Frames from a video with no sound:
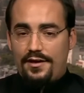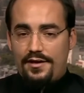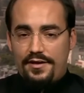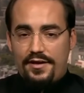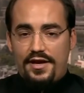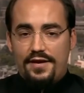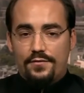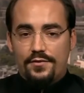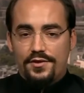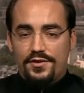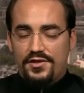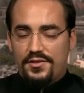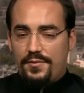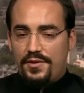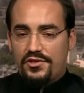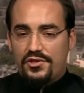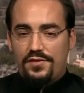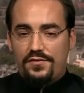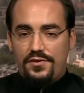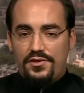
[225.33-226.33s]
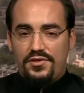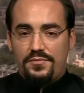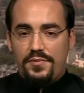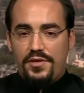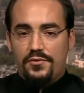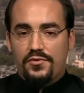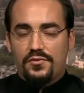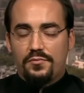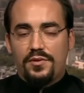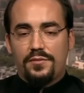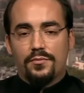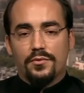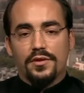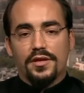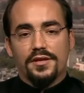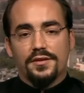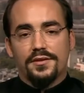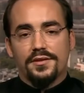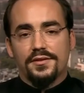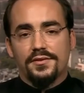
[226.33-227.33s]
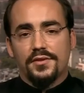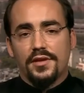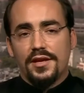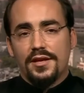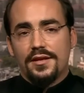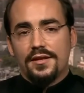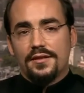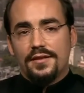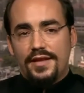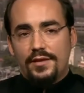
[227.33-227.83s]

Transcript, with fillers: on average, especially if you speak with people like this,